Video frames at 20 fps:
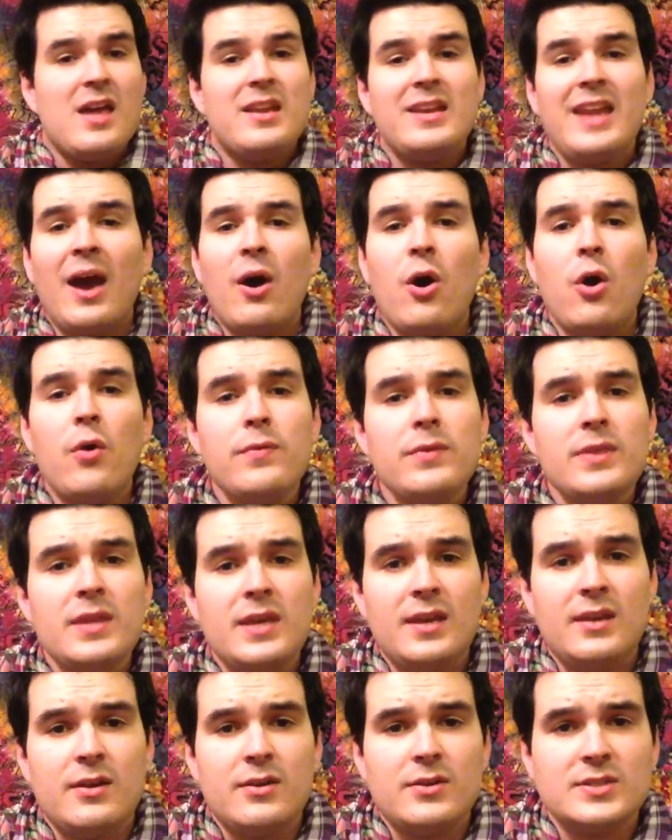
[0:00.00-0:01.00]
Now, over the
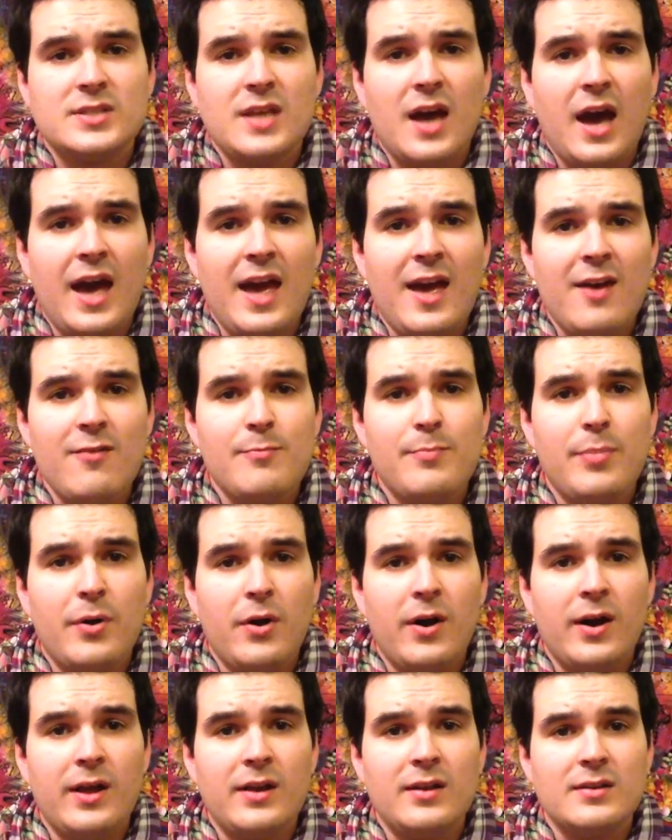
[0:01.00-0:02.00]
years, I have
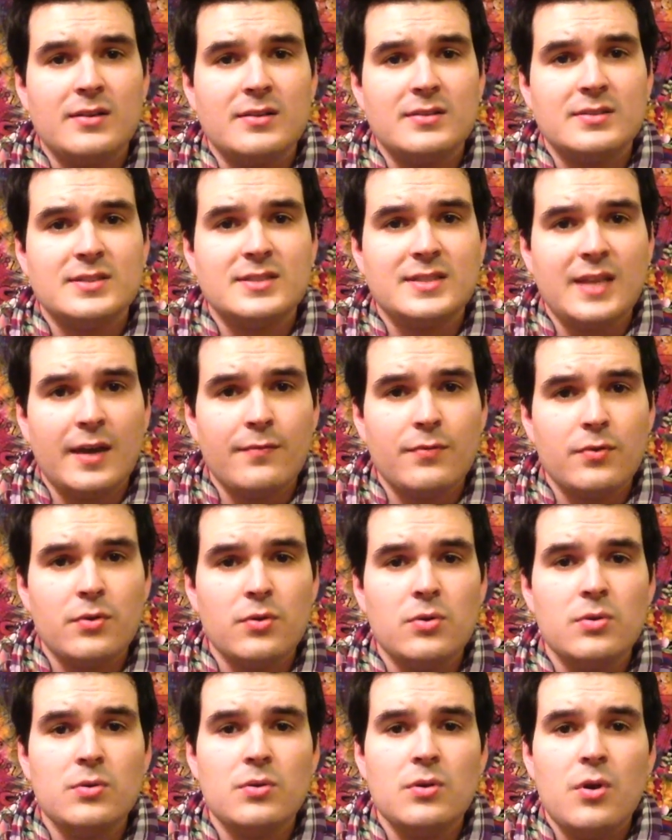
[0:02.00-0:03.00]
bought
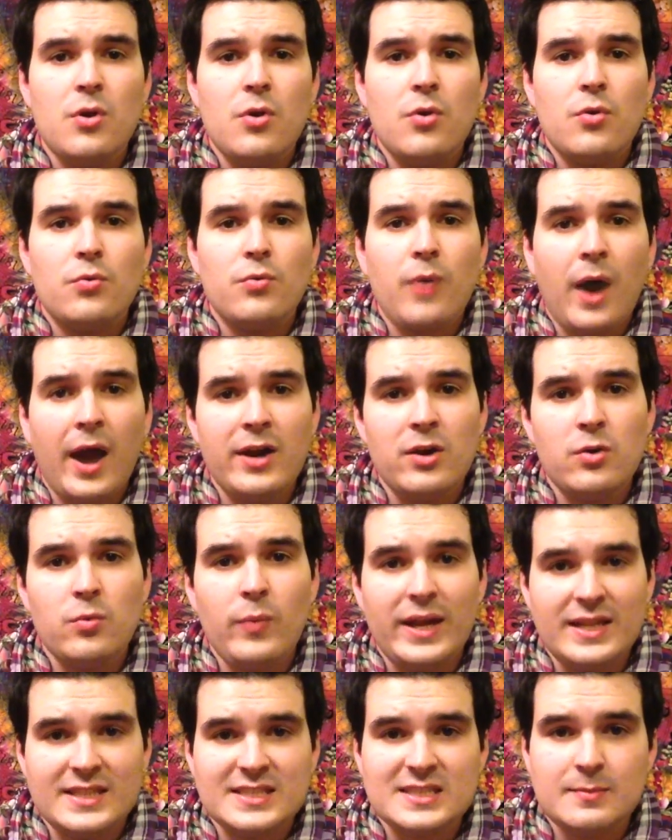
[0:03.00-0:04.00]
several
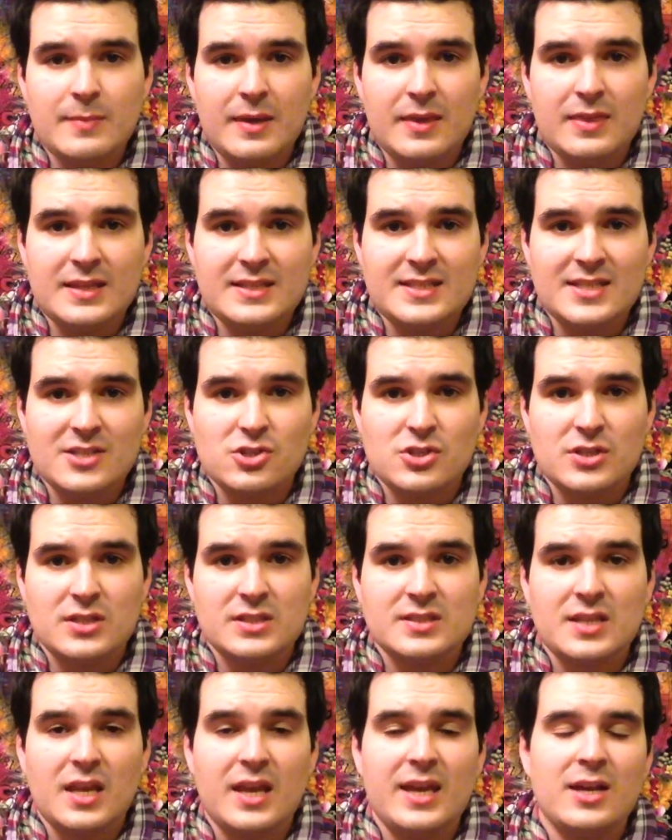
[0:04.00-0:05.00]
Rider-Waite-Smith
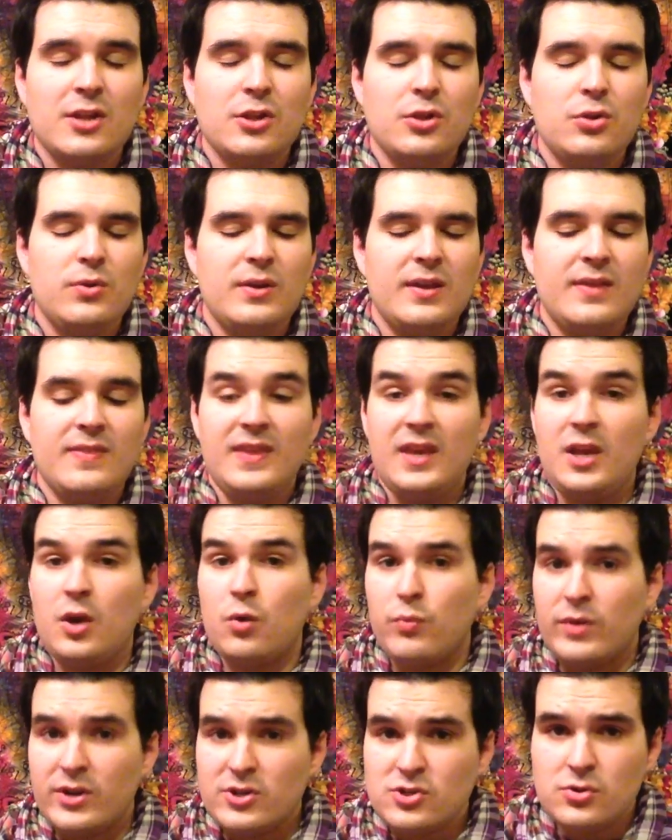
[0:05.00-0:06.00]
editions, including the
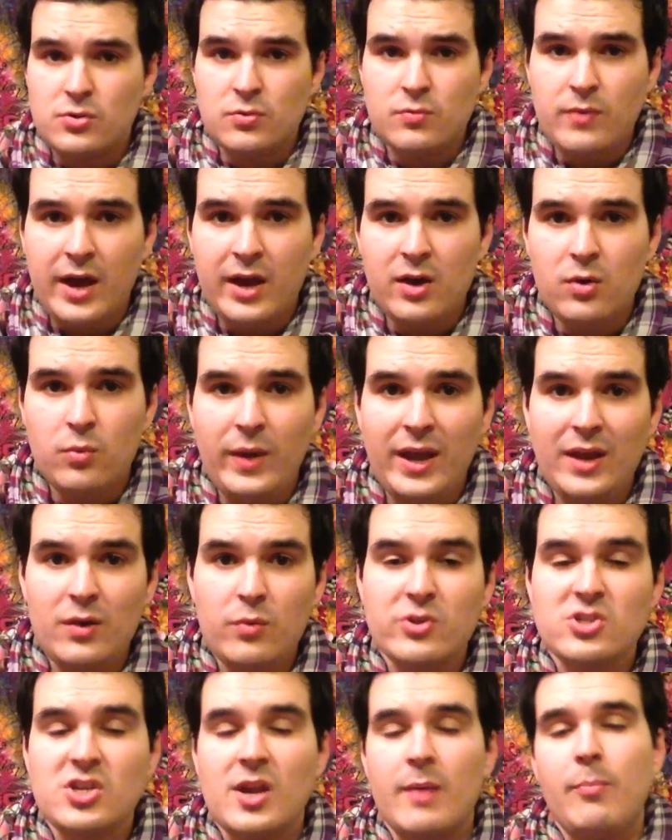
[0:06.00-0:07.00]
original Rider-Waite,
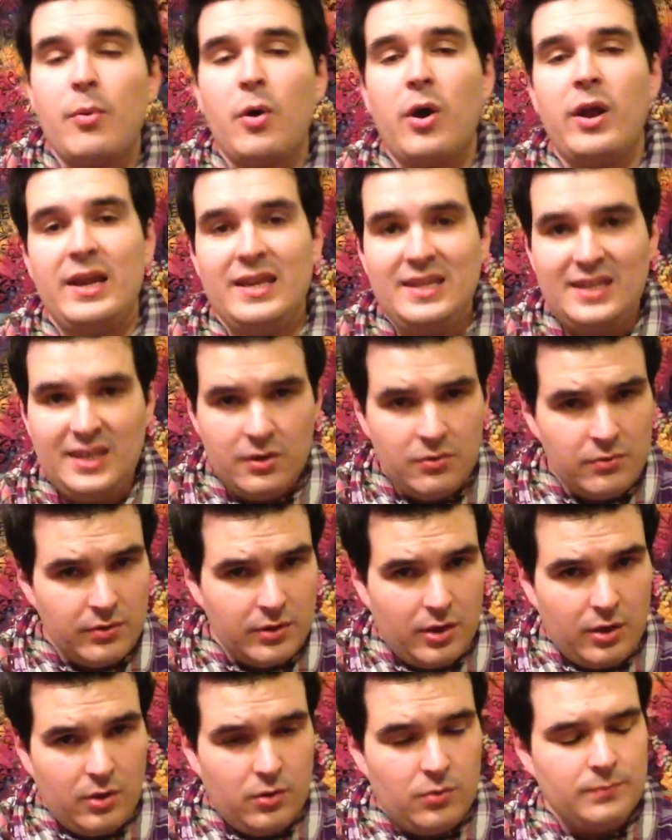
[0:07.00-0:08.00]
which I bought a year
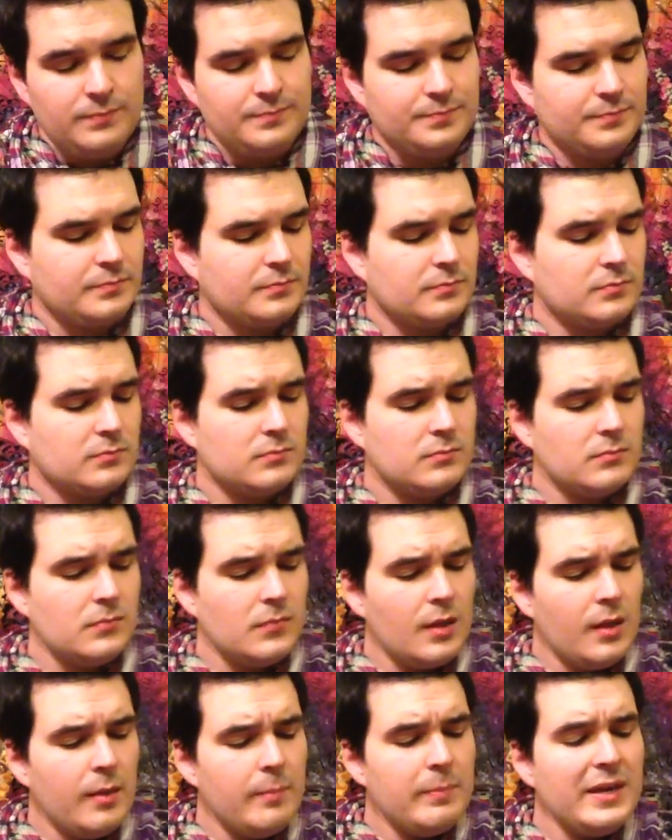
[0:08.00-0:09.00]
ago,
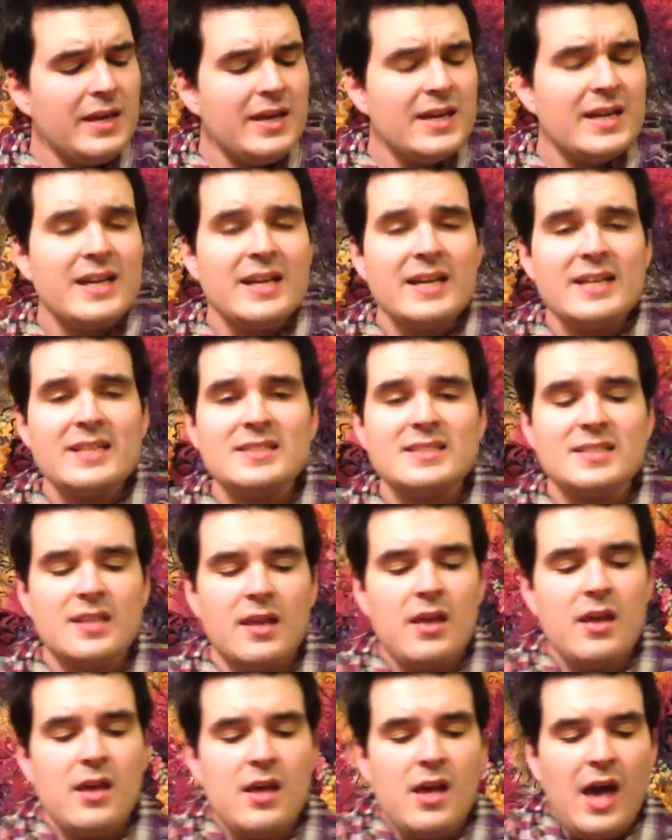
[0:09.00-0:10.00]
because
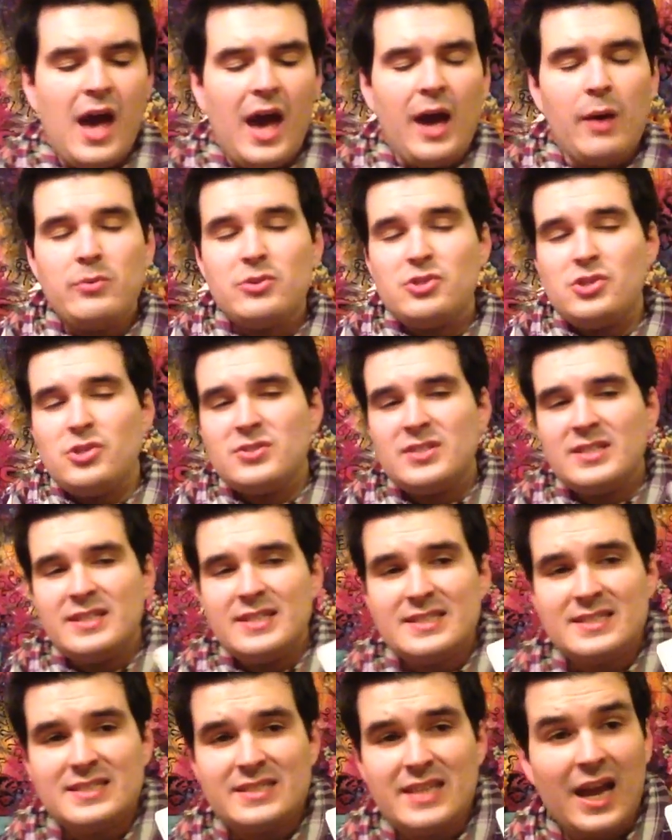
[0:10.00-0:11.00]
I was using
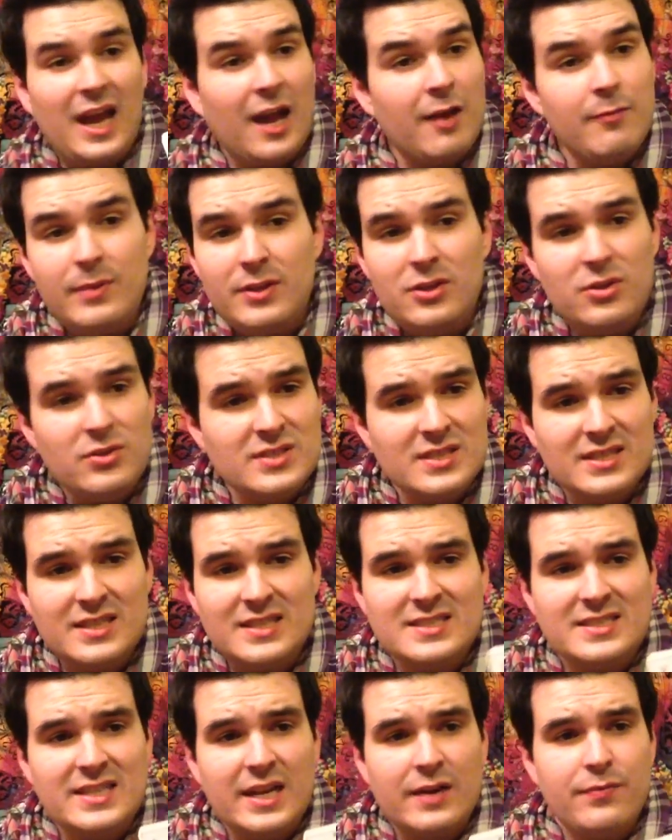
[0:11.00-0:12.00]
this deck. I've been using
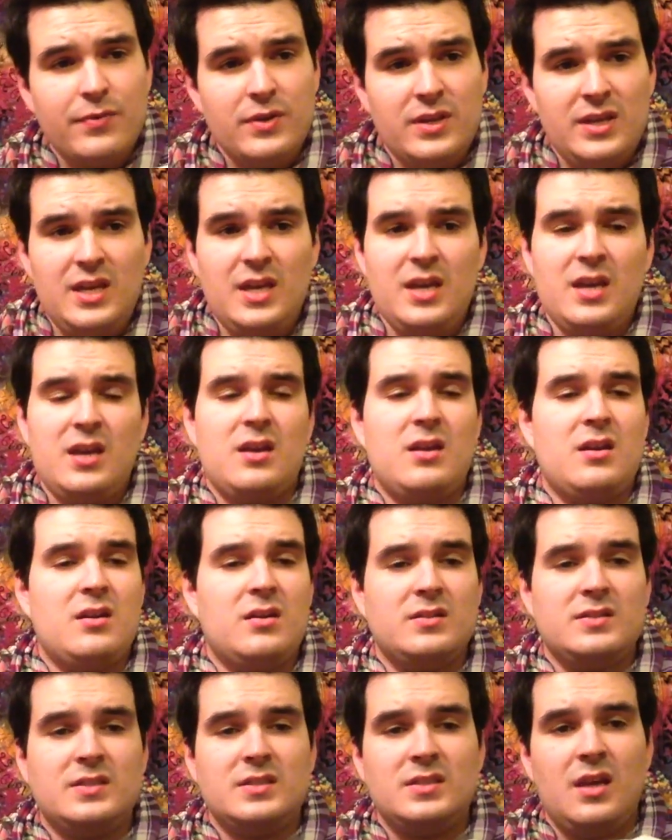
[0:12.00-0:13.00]
this deck for
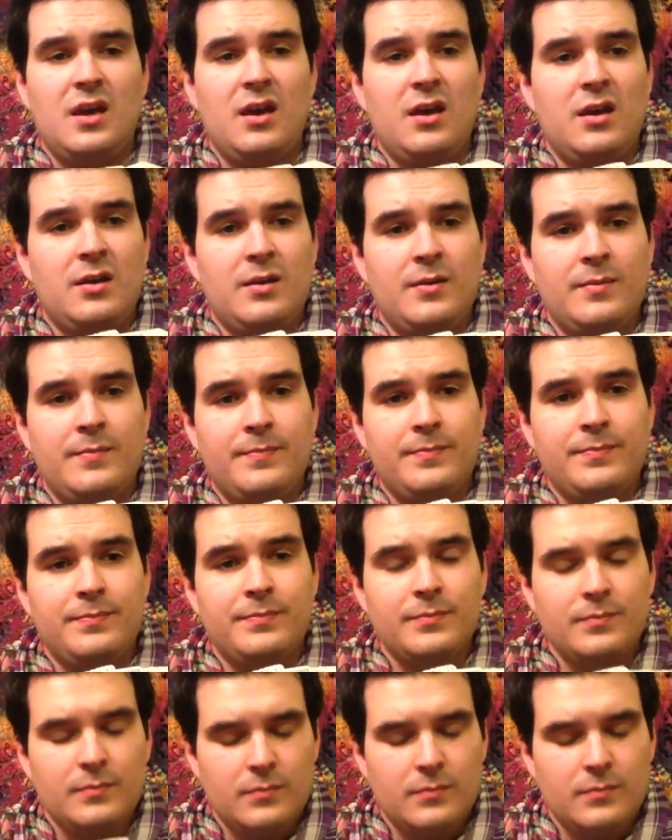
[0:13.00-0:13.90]
years. Now,